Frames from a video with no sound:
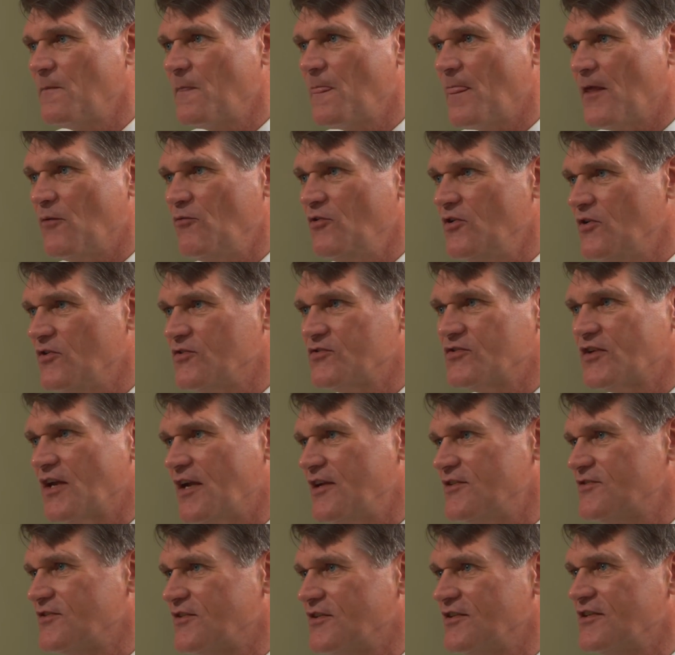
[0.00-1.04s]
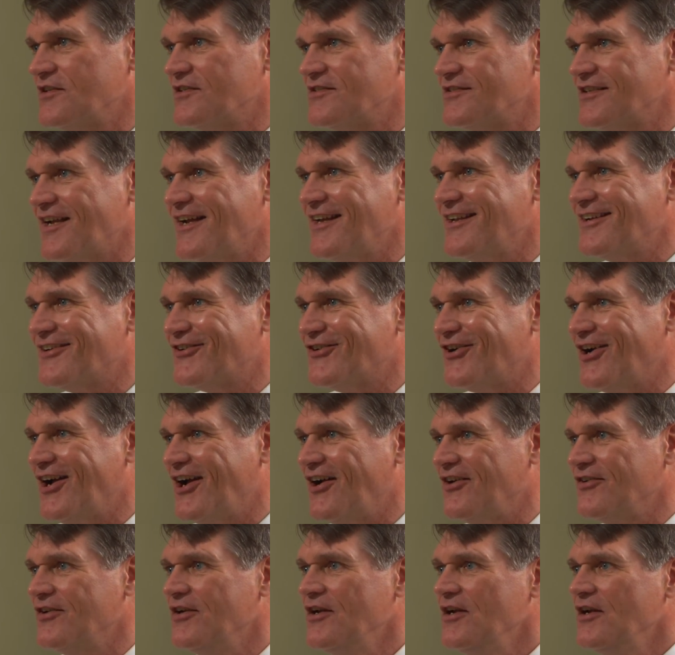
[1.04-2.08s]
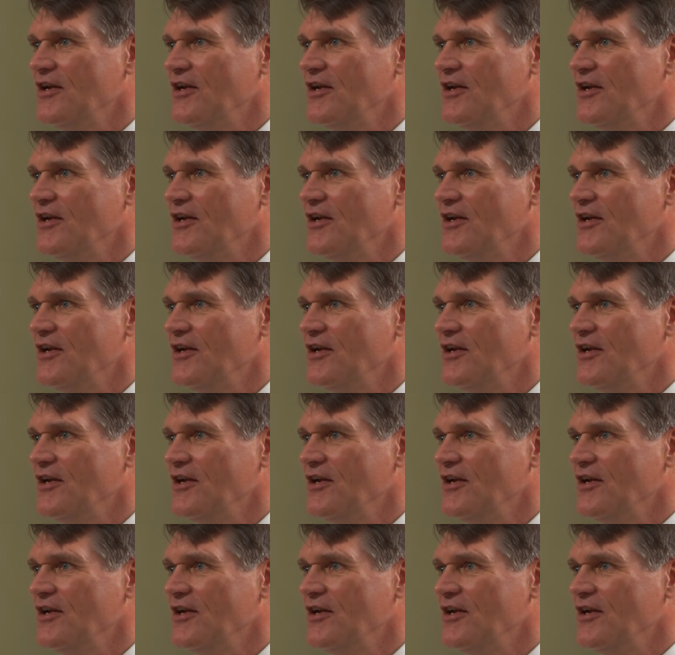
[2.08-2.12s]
I mean, those guys can excite a crowd,